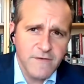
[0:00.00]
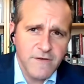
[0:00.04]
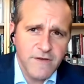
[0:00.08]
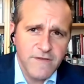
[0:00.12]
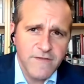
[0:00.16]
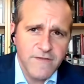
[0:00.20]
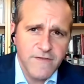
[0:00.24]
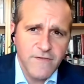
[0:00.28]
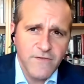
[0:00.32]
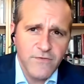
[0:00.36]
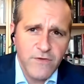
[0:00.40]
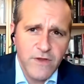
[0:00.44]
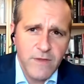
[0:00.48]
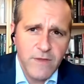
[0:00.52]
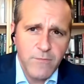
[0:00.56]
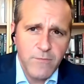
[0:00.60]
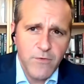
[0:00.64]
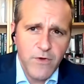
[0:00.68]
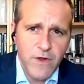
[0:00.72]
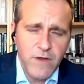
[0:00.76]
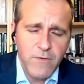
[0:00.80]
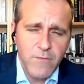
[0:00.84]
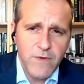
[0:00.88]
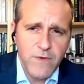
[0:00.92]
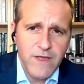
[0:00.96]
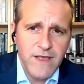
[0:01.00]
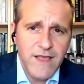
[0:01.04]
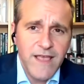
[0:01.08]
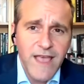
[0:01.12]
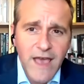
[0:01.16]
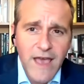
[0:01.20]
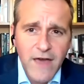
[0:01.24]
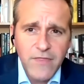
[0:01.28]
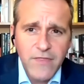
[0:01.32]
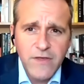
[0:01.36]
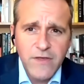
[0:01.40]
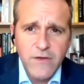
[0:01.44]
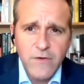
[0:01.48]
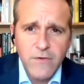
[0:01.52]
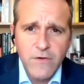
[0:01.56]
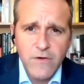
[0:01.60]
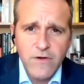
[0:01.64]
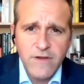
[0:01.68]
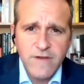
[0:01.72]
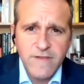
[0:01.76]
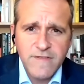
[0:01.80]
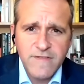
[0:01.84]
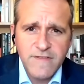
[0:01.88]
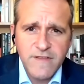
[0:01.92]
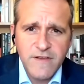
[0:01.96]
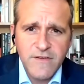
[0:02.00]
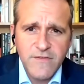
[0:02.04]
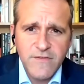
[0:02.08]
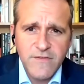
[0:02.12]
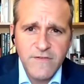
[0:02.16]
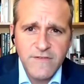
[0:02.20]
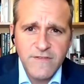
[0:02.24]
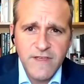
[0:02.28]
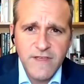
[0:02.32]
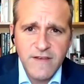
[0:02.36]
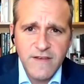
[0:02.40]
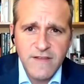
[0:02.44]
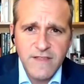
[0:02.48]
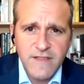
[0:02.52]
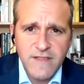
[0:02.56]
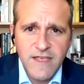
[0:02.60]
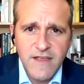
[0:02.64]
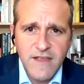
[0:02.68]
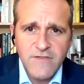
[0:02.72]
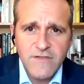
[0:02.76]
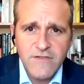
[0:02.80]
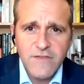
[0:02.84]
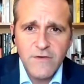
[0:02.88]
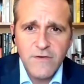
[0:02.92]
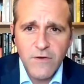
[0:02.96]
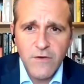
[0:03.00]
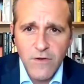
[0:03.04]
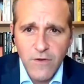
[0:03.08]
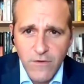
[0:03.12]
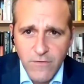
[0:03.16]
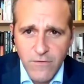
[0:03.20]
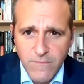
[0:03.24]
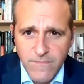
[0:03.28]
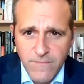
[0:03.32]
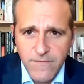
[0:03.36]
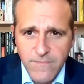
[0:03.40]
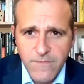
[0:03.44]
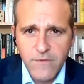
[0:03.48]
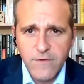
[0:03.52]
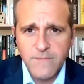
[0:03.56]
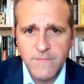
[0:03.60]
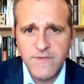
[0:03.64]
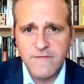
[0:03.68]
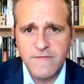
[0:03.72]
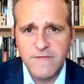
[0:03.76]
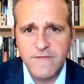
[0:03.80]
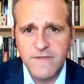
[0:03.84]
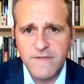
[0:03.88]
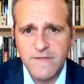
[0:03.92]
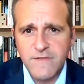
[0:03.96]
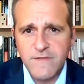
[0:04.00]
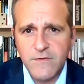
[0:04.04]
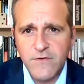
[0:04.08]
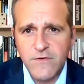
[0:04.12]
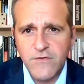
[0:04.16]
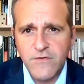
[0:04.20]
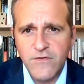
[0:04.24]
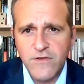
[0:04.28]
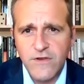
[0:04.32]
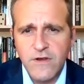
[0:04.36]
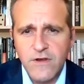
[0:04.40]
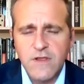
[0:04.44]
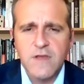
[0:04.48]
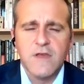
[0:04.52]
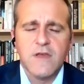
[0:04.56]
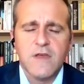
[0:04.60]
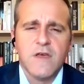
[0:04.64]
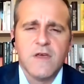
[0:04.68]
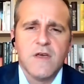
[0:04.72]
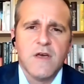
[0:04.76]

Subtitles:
There are extreme right-wing Catholic organizations that engage in their own forms of distortion,